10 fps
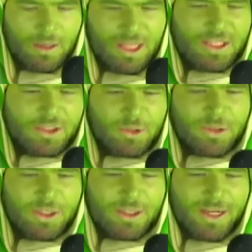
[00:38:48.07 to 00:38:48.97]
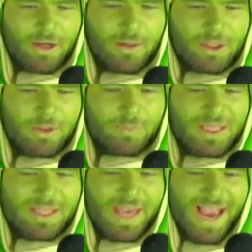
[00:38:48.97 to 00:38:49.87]
That's cool that you're like, oh, I'm going to go
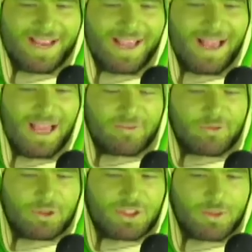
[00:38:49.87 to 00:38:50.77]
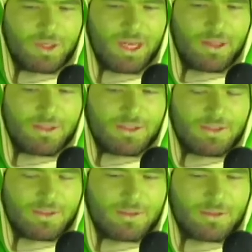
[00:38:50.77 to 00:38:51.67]
be that guy for someone
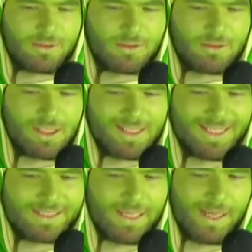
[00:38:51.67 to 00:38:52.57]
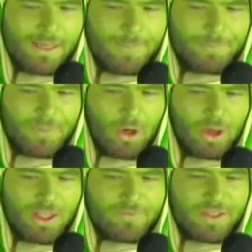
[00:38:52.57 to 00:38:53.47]
else. I like that.
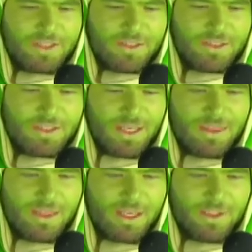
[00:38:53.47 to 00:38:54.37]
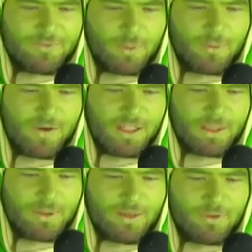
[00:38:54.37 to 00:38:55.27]
All of this is to say thank you for providing the
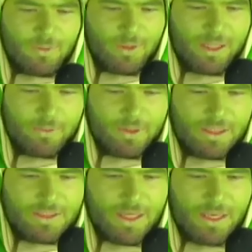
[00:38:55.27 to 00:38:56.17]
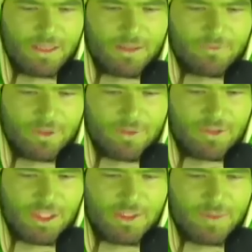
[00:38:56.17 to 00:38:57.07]
platform where anyone can say anything free of
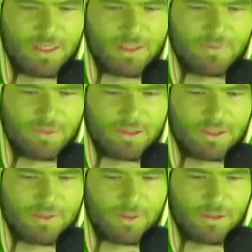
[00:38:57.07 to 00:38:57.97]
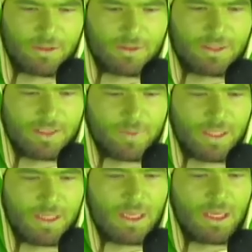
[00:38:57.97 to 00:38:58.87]
judgment and at the very least be heard. Thanks,
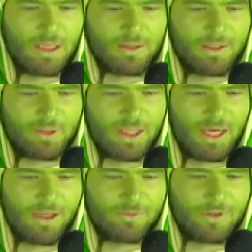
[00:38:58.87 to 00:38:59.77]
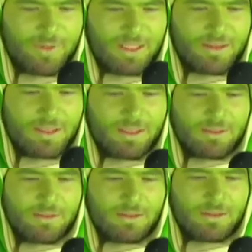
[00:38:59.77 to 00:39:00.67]
man. Love you, Lyle. From
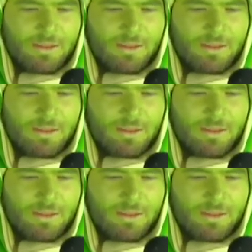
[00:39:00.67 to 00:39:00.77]
Ethan,